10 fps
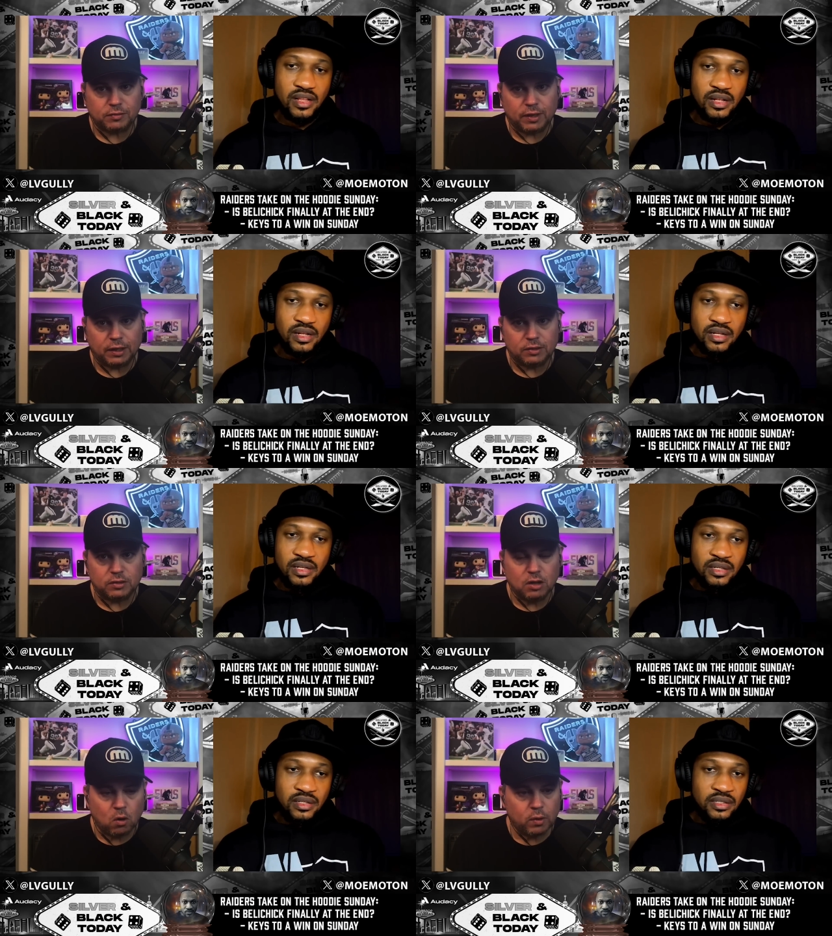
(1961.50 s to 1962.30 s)
Speaker 1: Vegas?
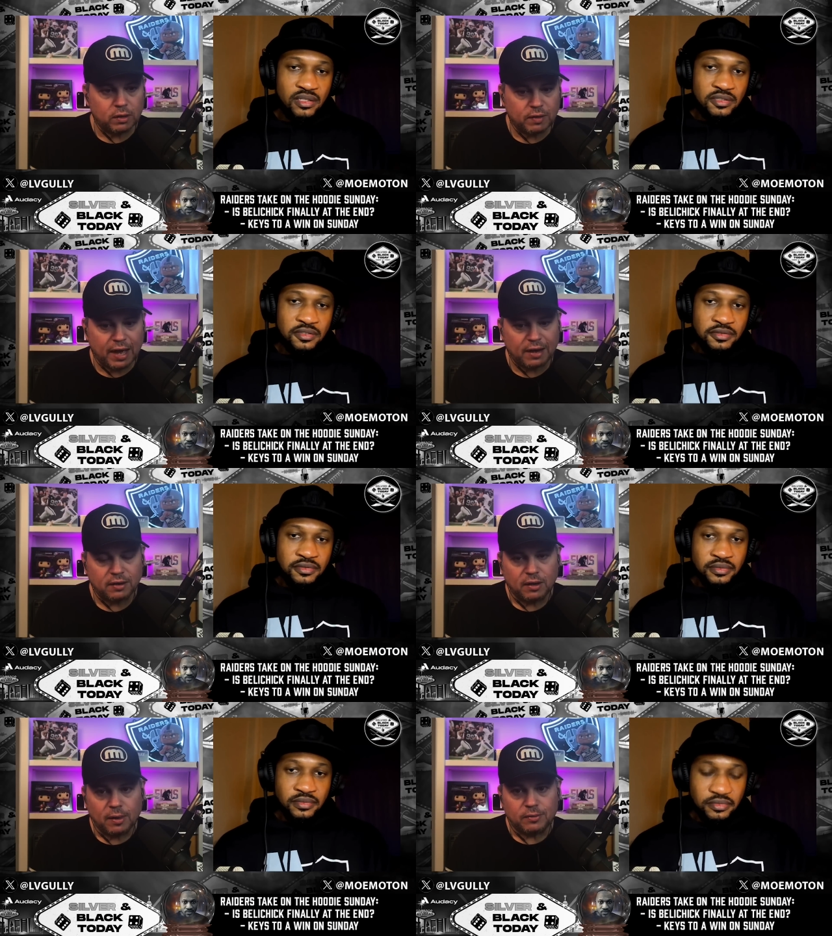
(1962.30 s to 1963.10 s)
Knowing that
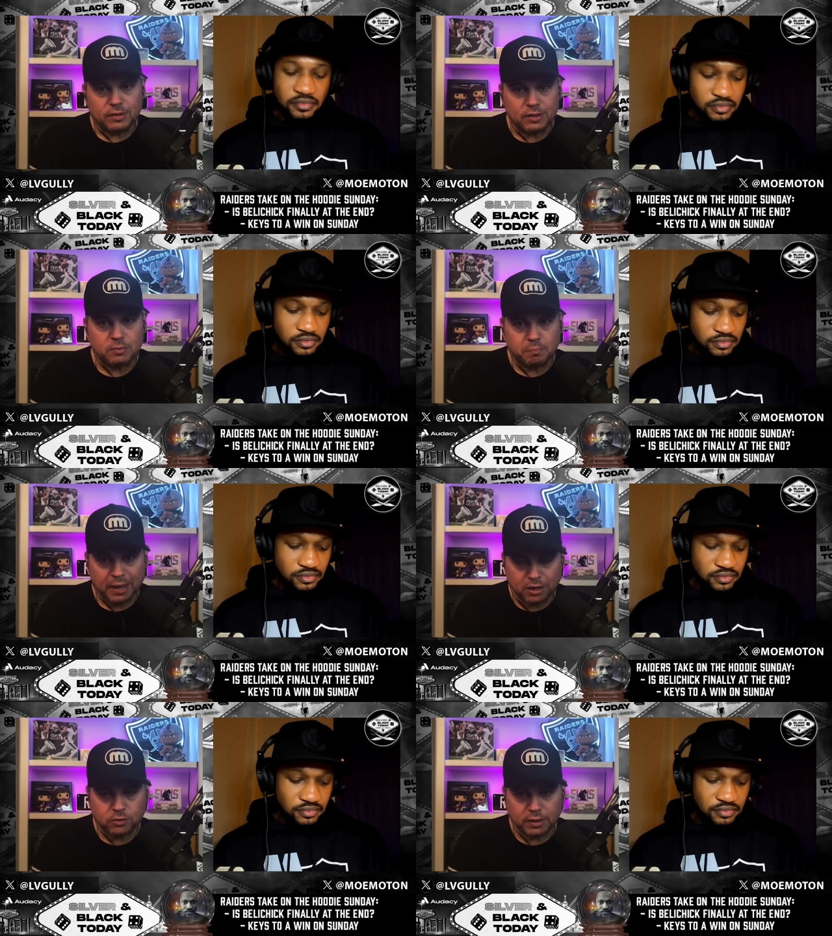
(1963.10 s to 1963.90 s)
this
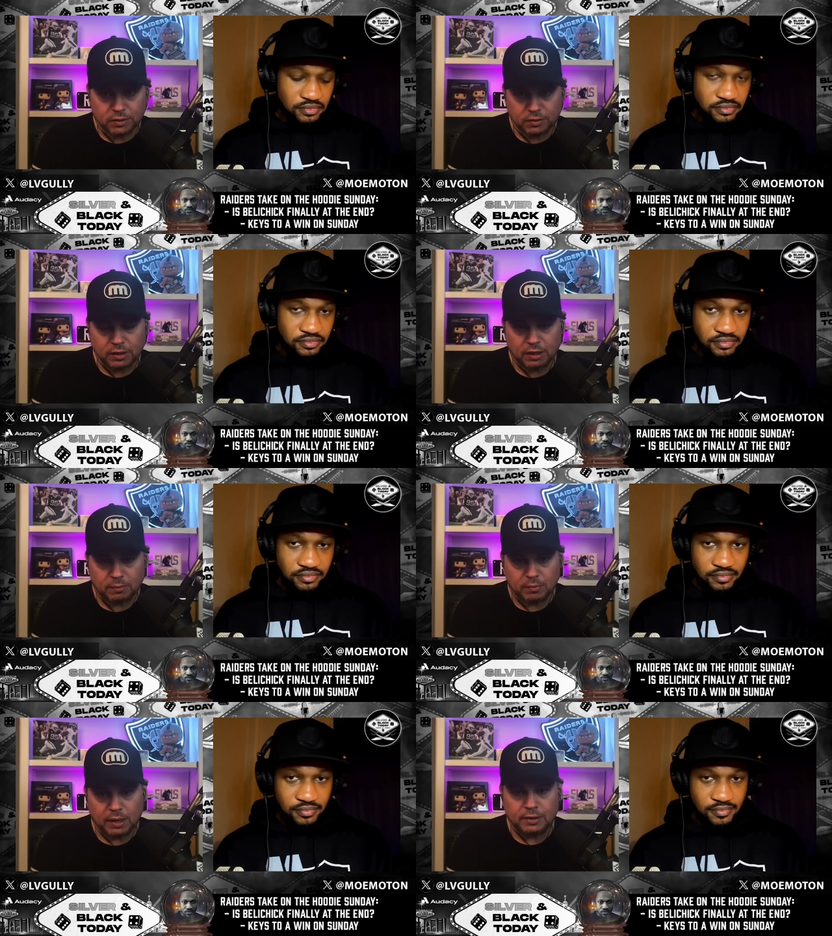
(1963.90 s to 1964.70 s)
Patriots
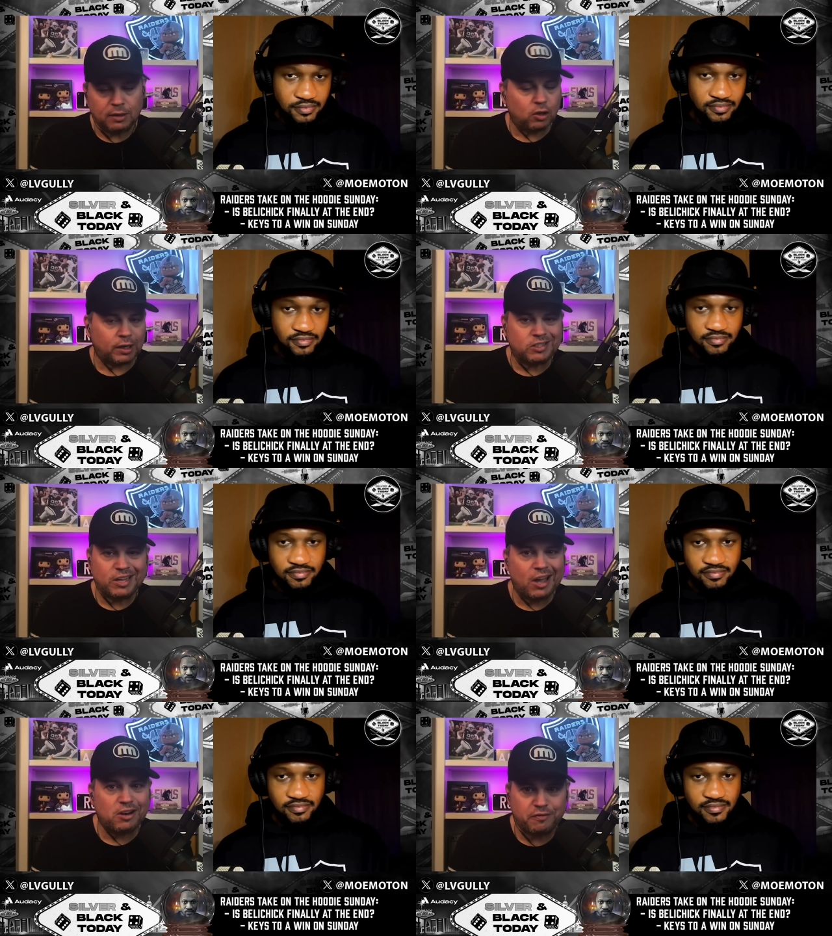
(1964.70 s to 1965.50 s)
team, and look, it's
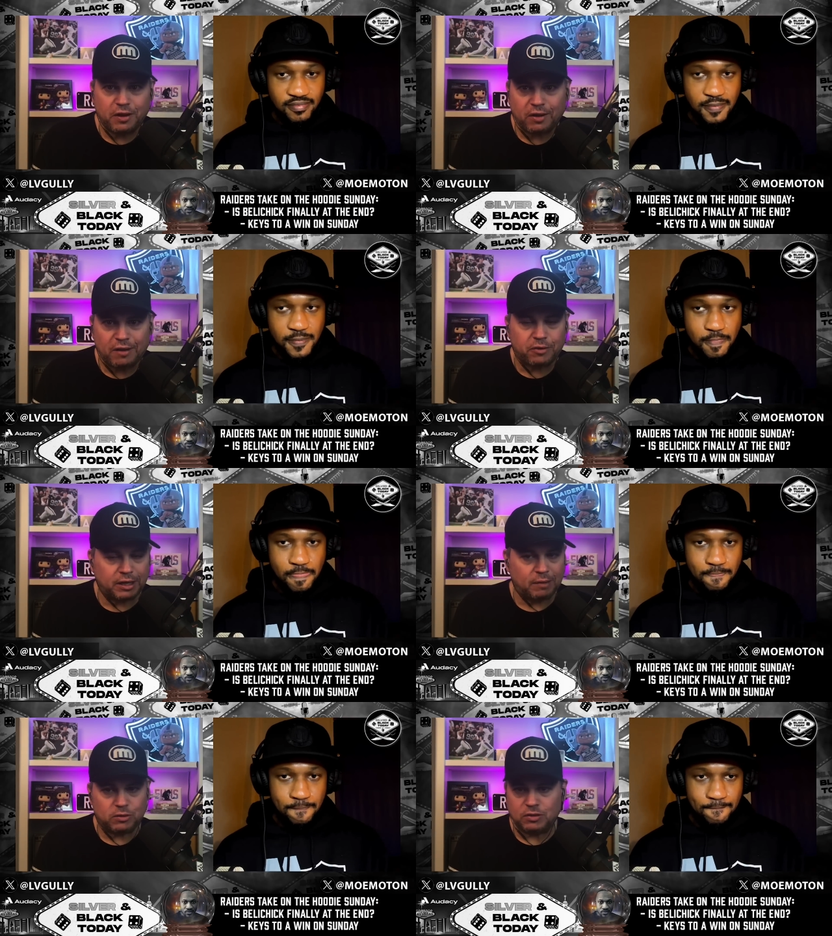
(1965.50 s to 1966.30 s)
the N F L. Every
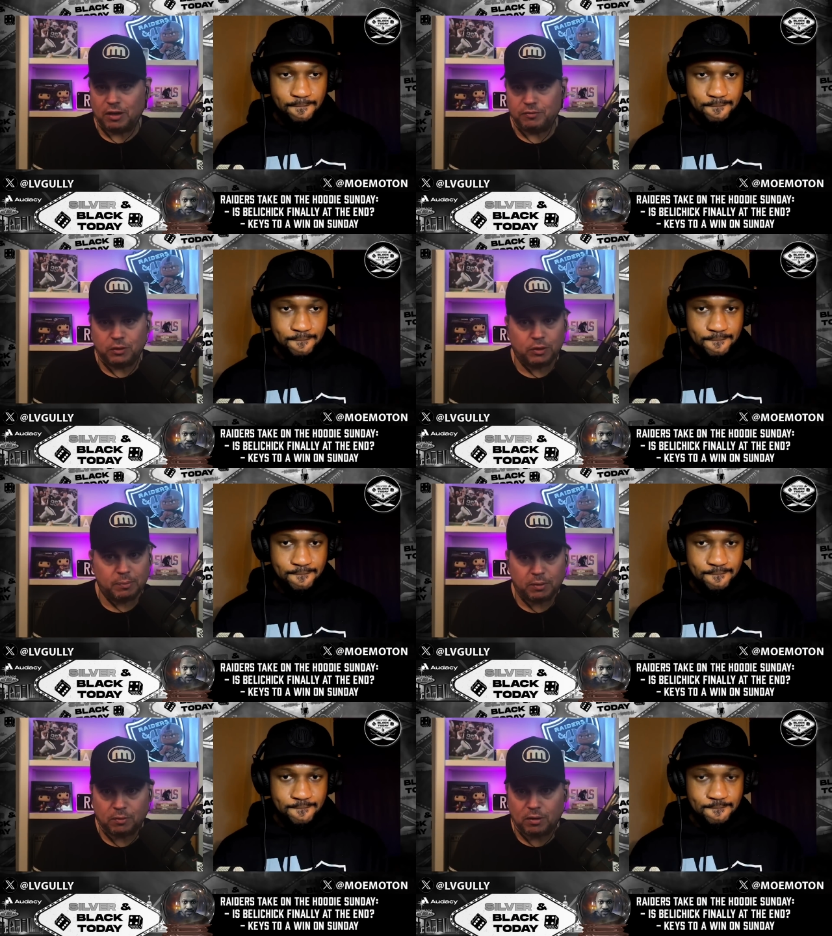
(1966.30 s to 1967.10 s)
game is tough. Don't
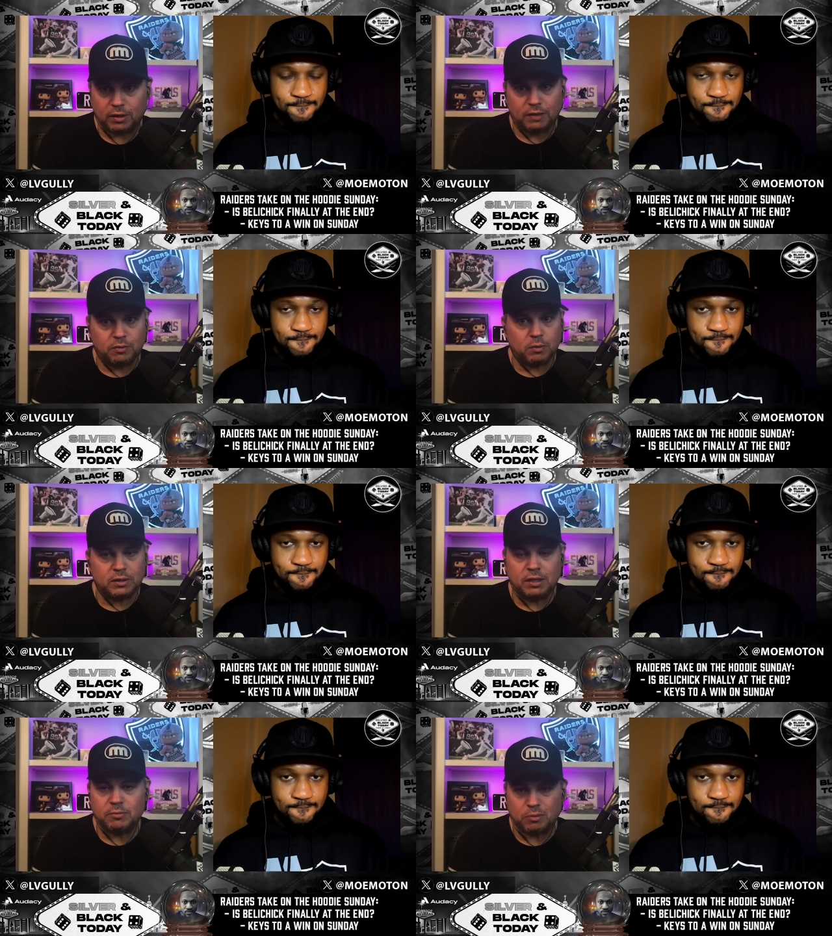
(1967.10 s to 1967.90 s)
get me wrong. Even when
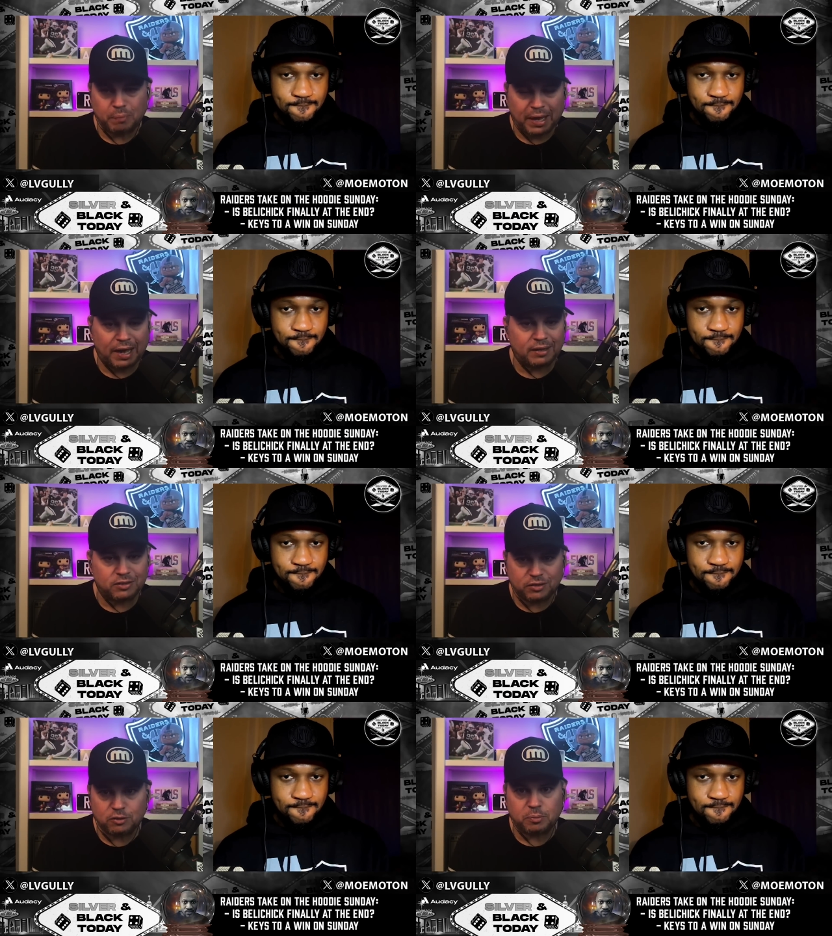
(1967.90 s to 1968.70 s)
teams are bad,
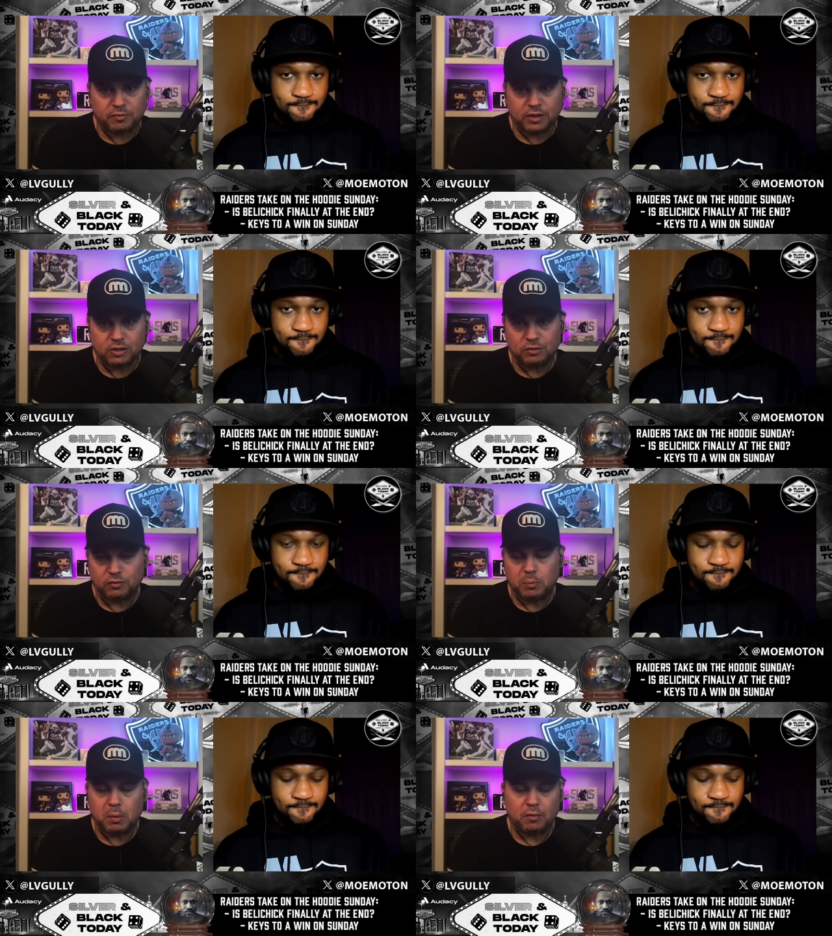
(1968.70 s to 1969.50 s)
it's still professional
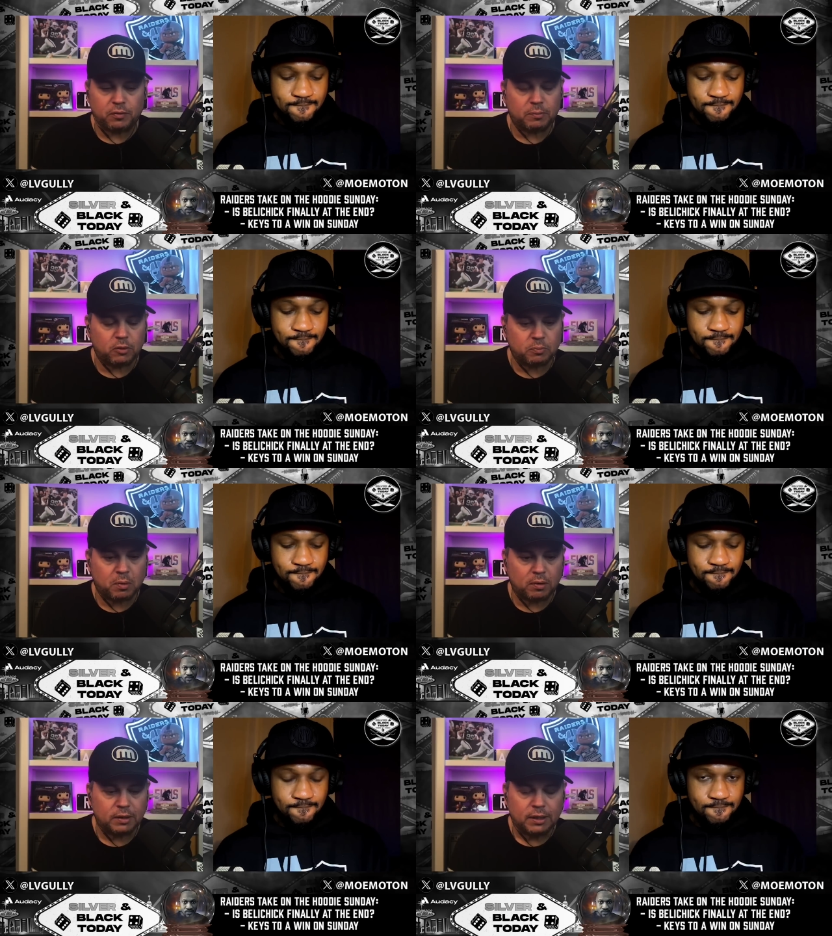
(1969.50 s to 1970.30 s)
football for the most part.